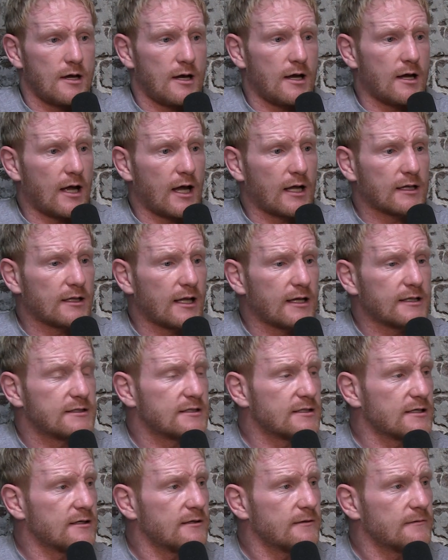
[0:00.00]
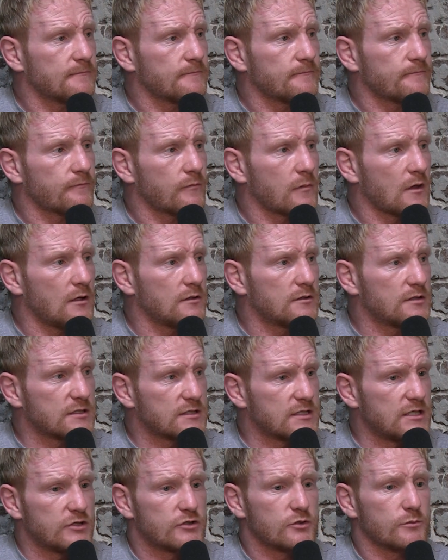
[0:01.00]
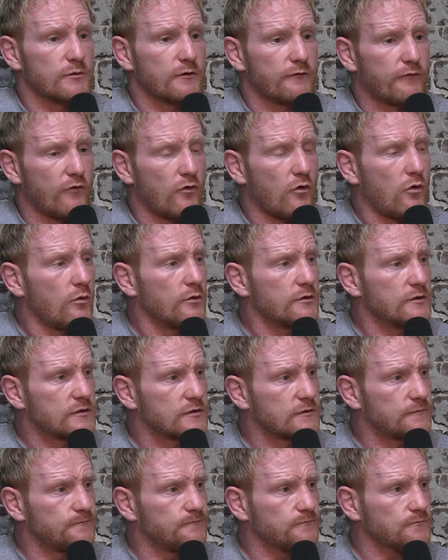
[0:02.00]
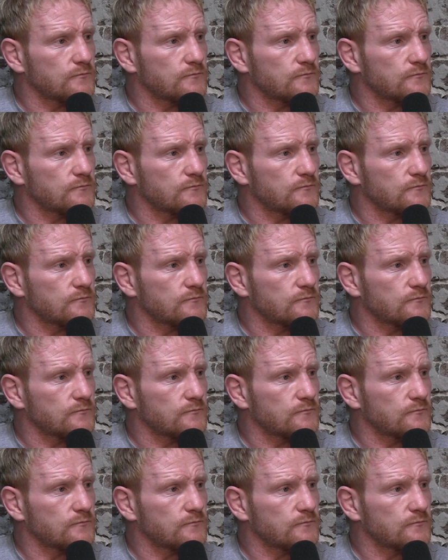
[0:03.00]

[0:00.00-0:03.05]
I'd like to see some of the forwards